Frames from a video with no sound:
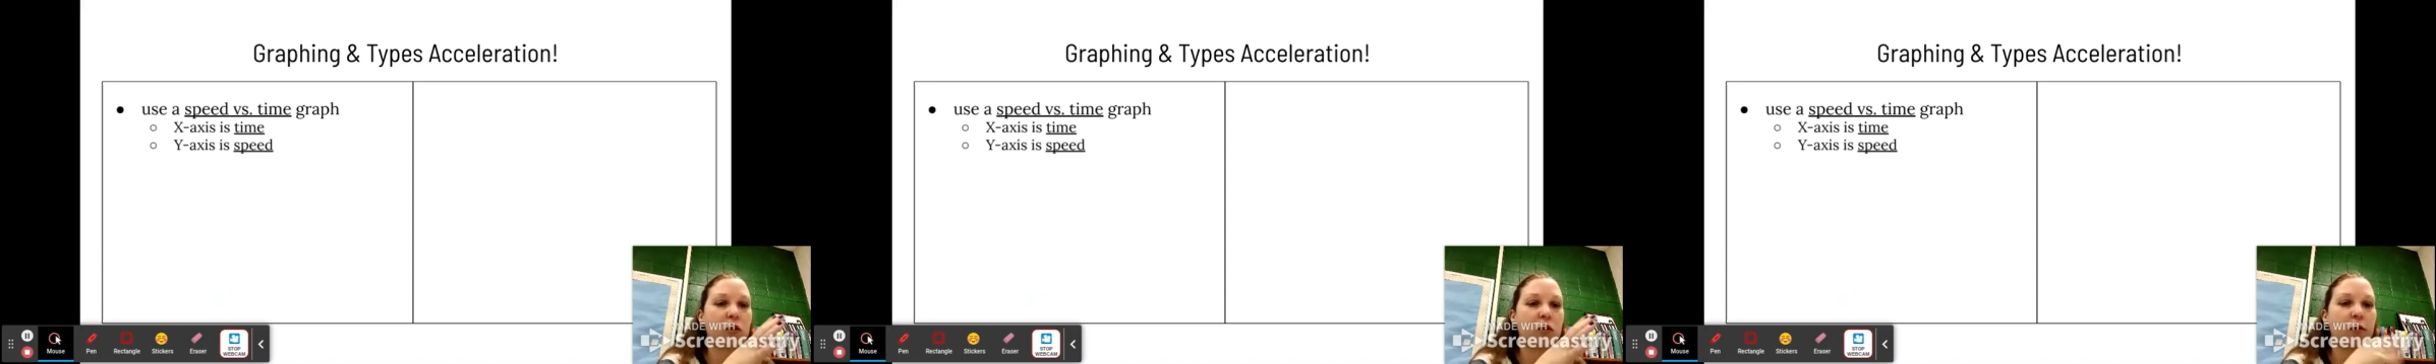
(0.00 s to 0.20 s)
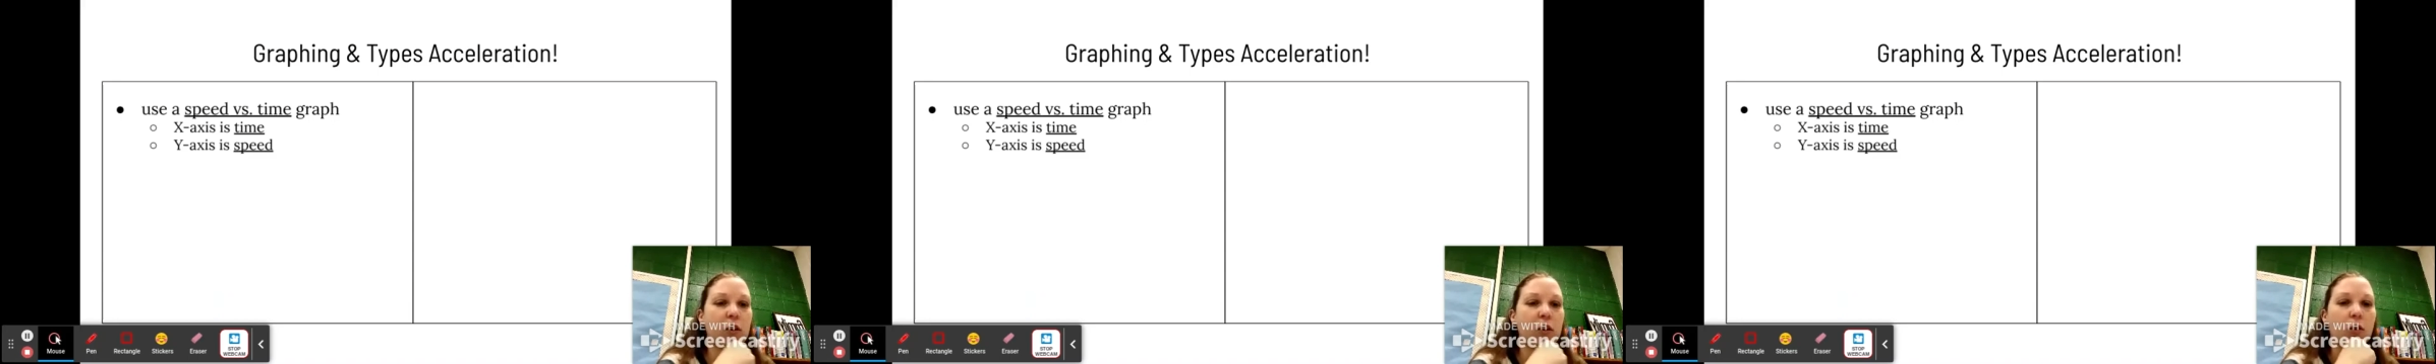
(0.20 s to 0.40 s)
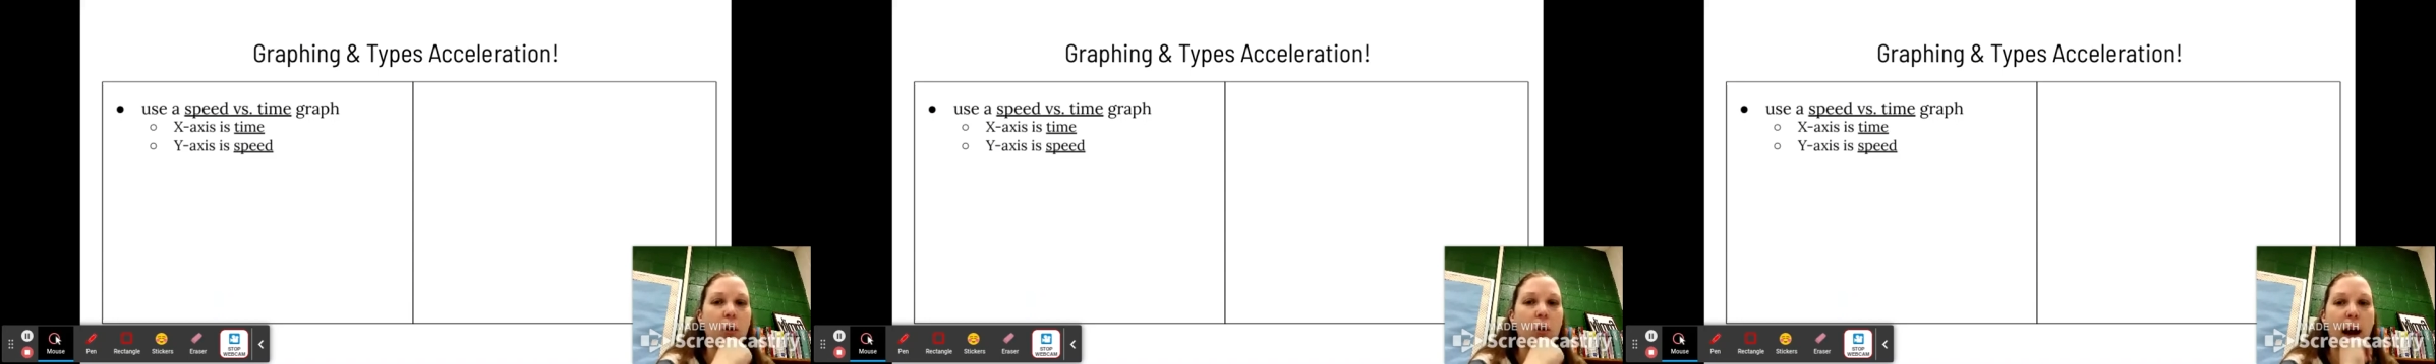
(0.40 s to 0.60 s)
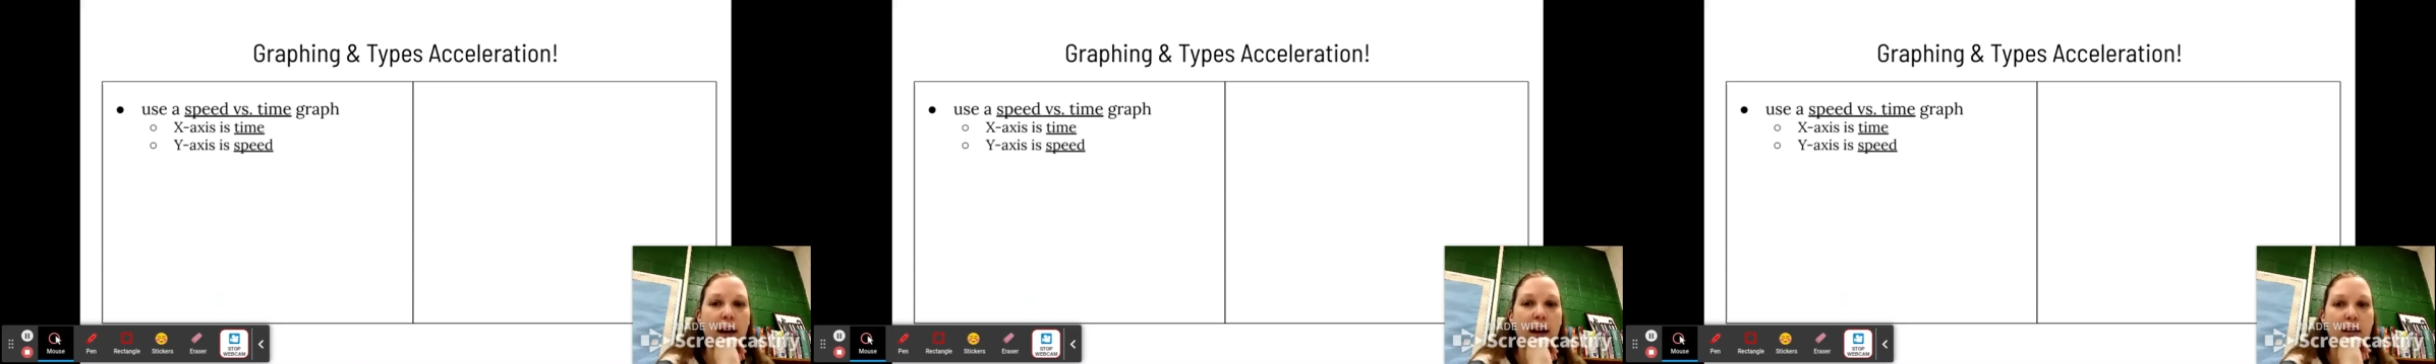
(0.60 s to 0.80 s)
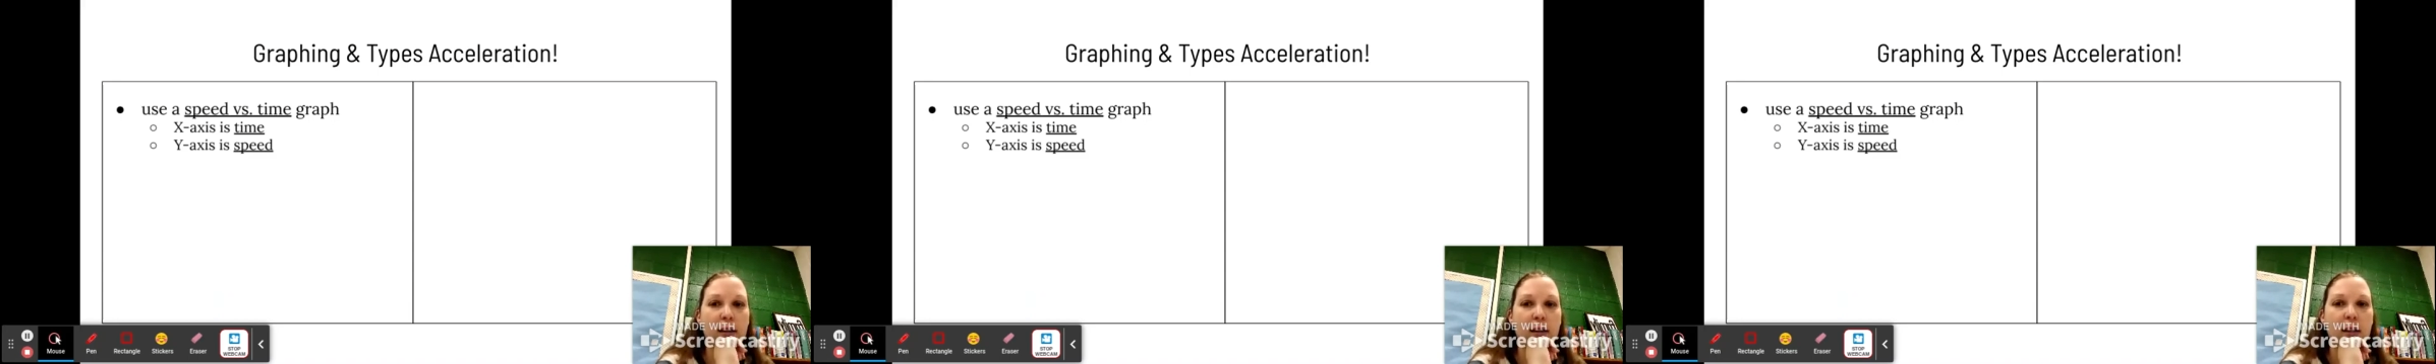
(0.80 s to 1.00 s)
or your vertical
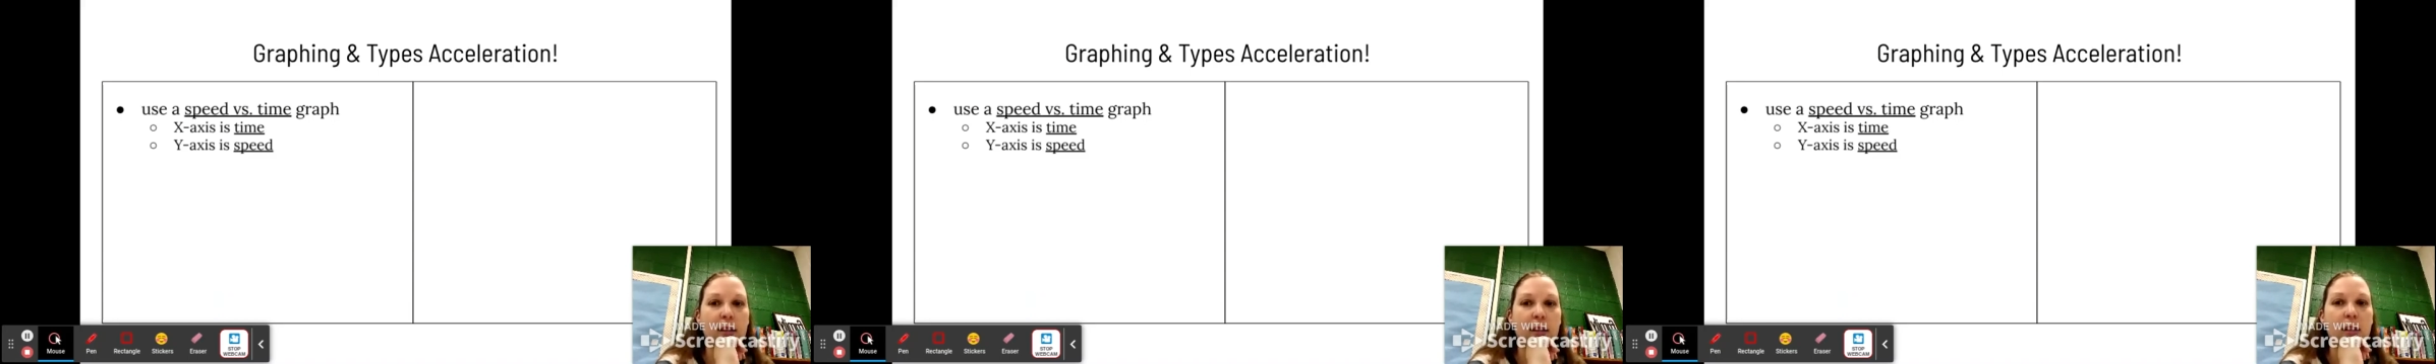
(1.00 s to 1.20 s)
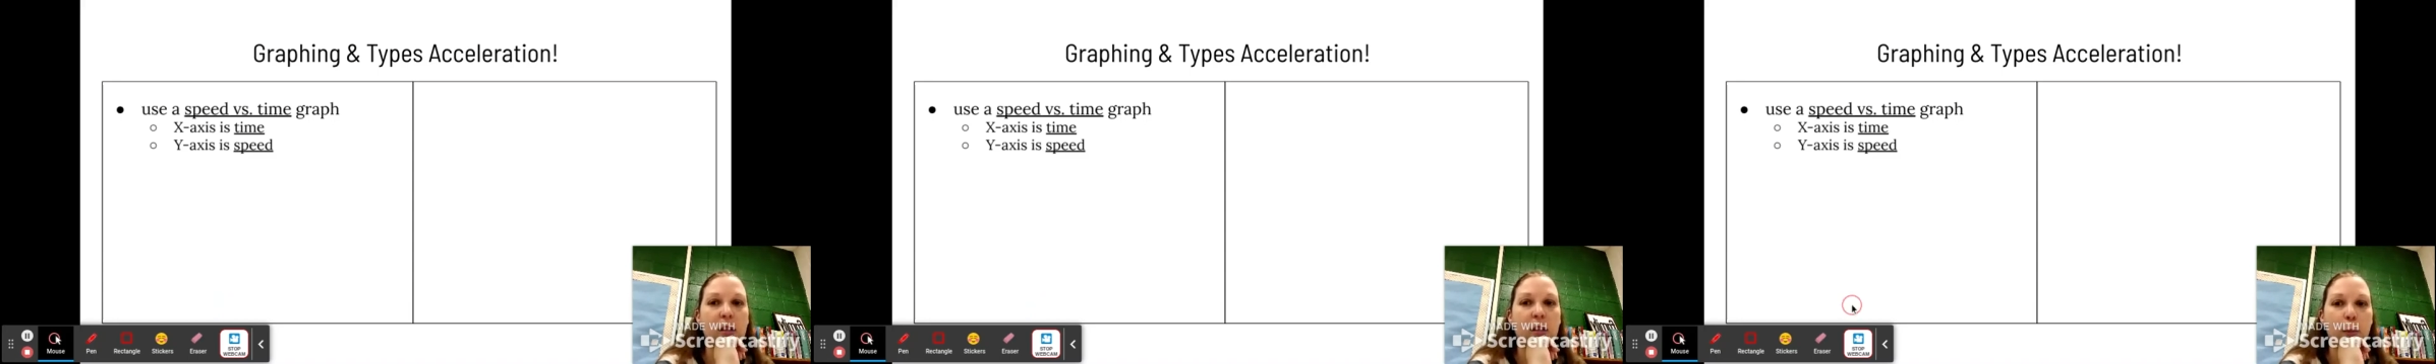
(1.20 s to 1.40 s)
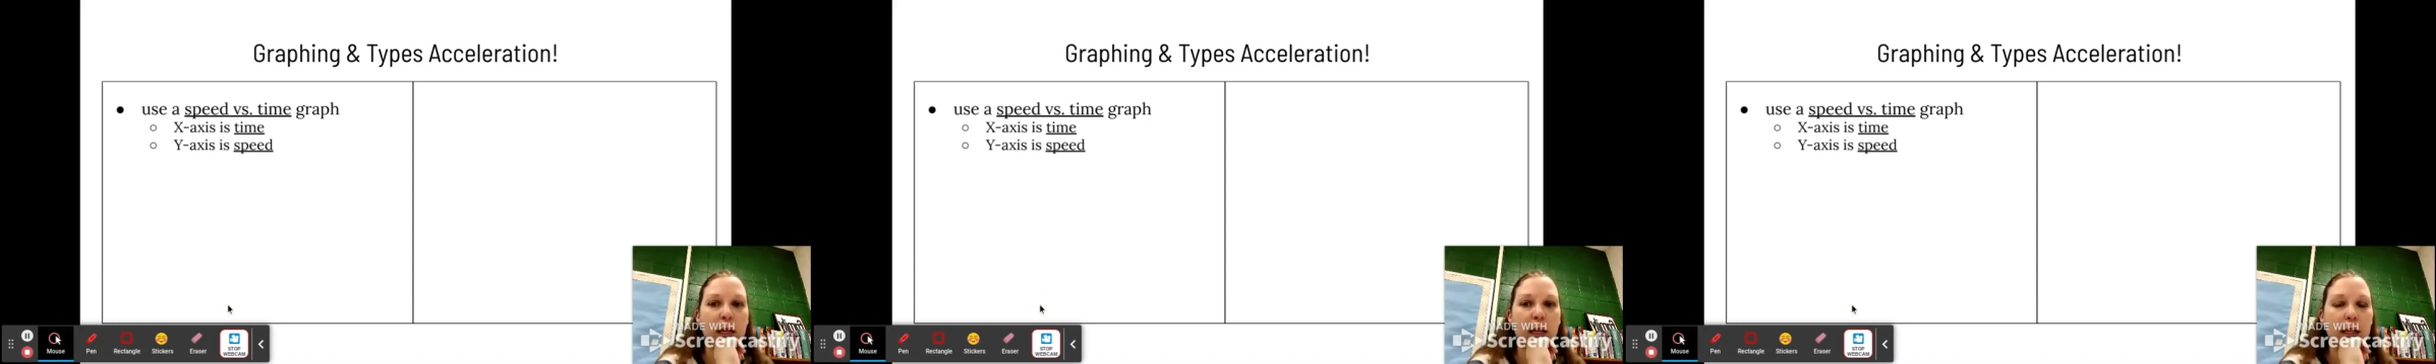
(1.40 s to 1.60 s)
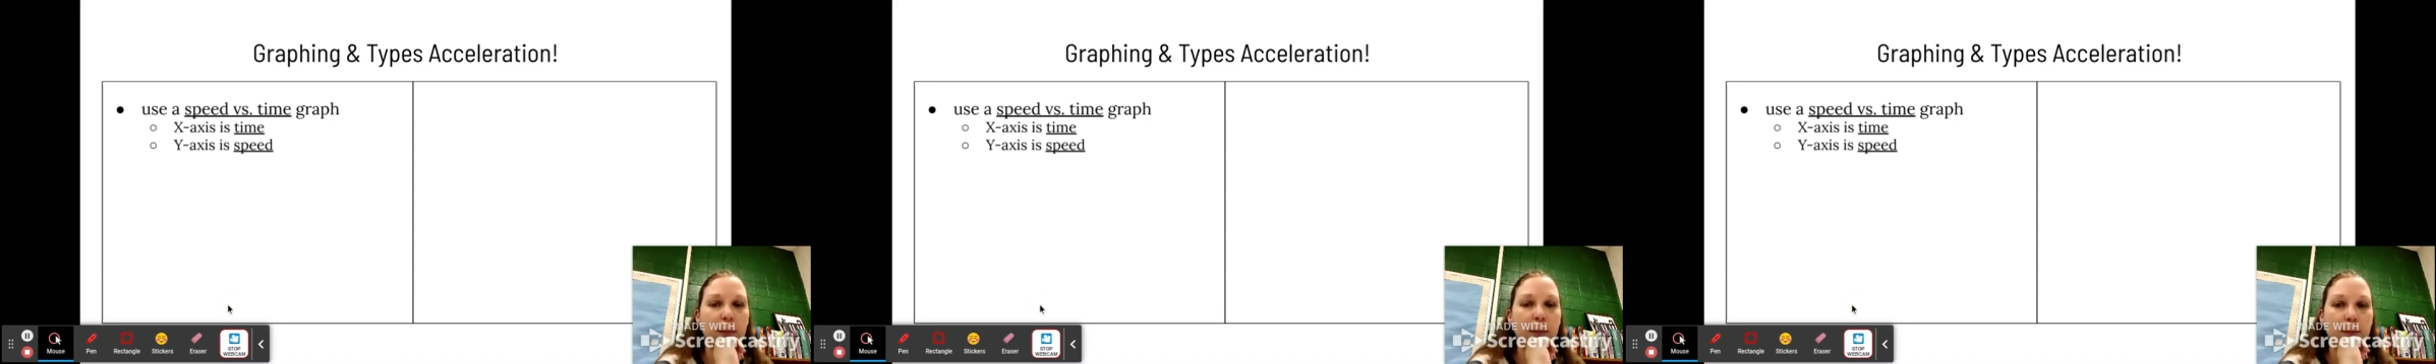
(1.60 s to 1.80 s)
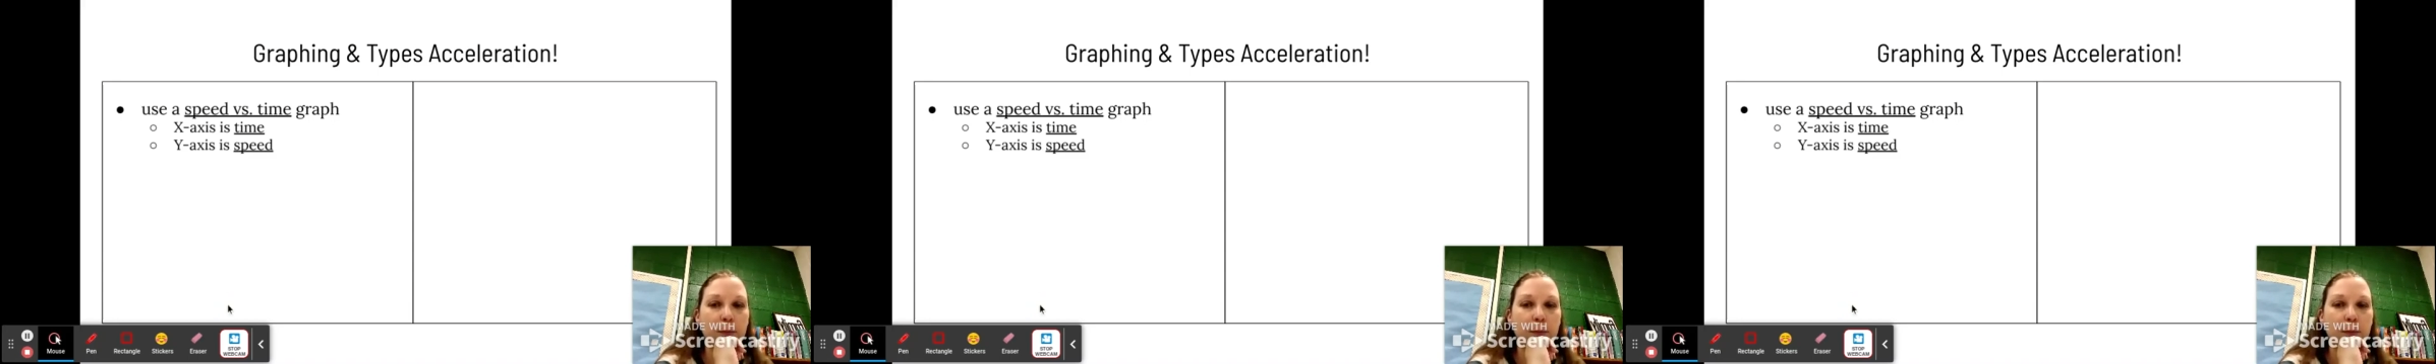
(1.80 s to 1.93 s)
axis is the speed.